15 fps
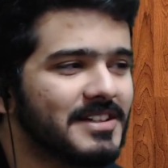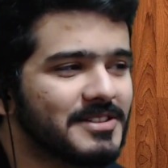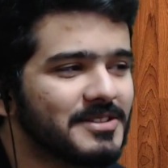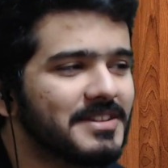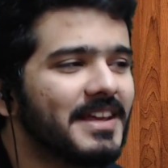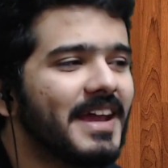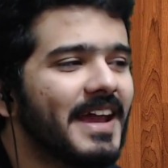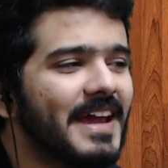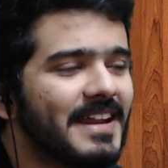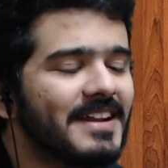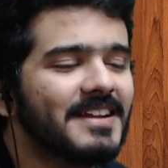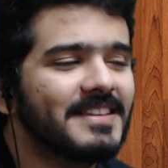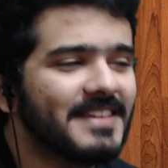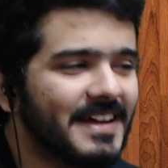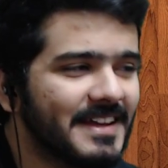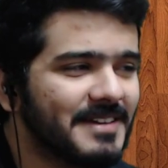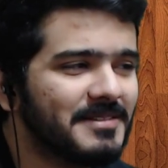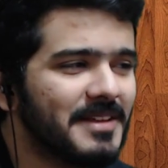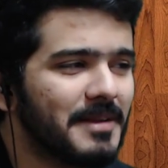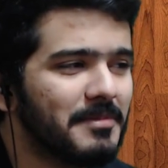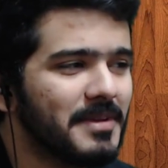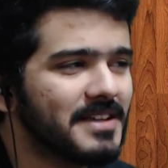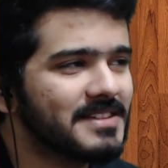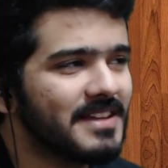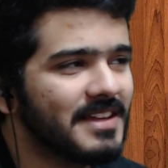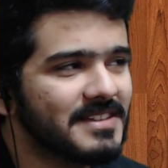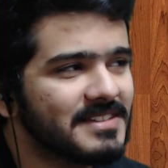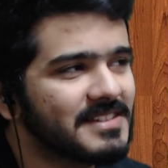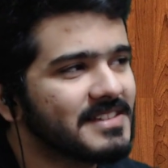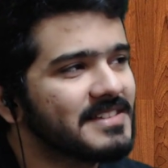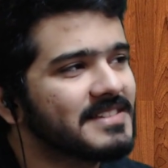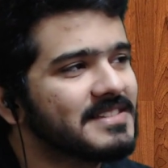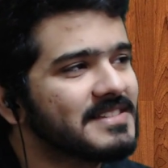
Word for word: So they added that. That makes sense.